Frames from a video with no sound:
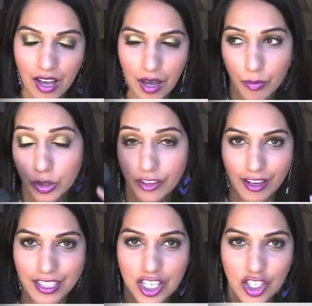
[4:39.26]
put the
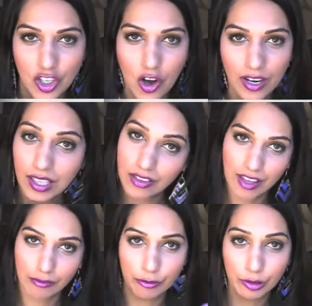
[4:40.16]
foundation on and give
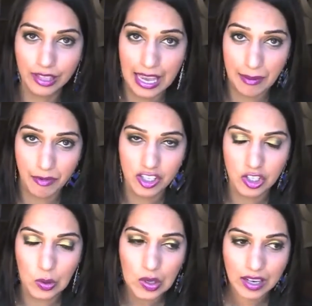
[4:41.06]
that real
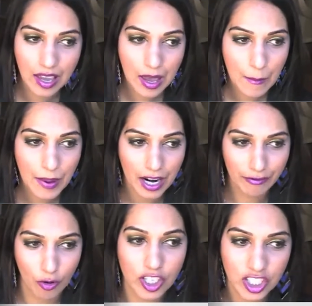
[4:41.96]
airbrush look. But
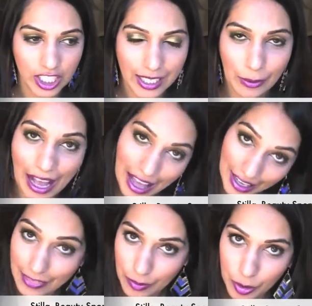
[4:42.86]
unfortunately, we can't
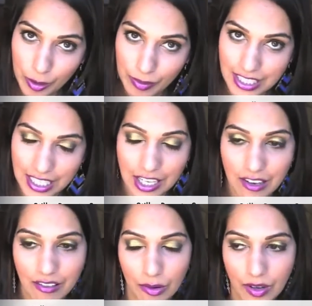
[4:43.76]
get the Beauty Blender
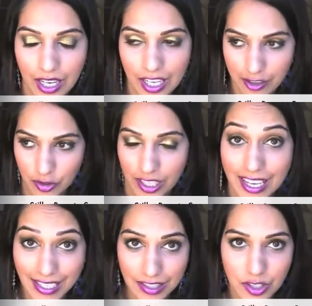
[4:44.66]
here in
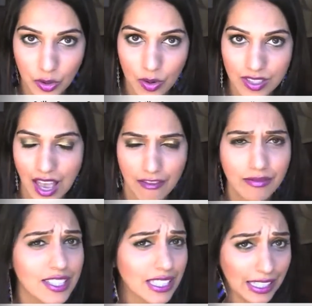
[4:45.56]
Australia in stores. I
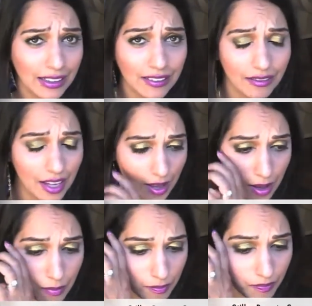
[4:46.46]
haven't seen it.
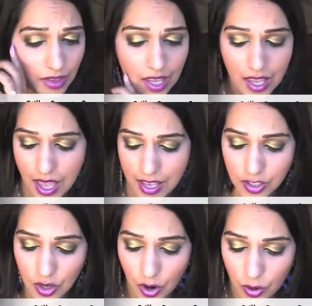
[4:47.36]

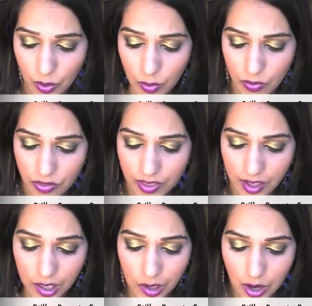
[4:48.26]
So the
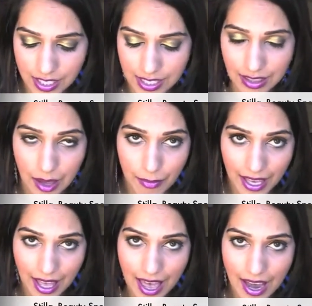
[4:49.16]
closest thing that
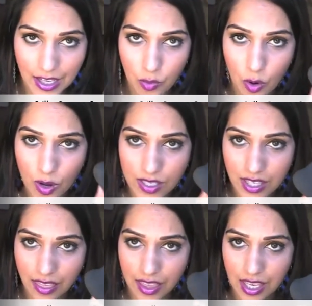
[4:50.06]
Mecca had was
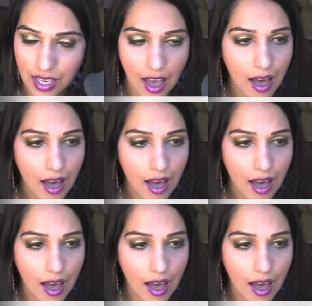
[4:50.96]
the